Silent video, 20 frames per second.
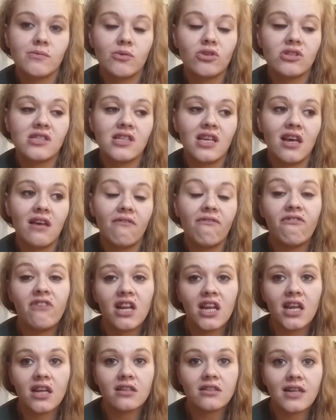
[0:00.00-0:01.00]
because they're
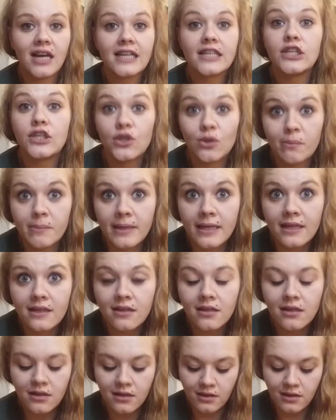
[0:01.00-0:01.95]
filling and yummy.